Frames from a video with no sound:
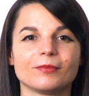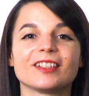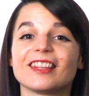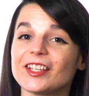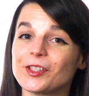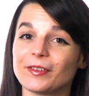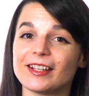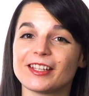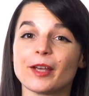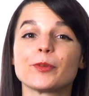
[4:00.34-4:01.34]
These 3
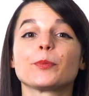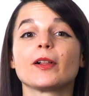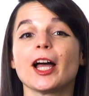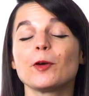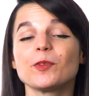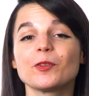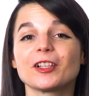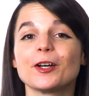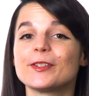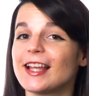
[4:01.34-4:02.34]
tips will help you close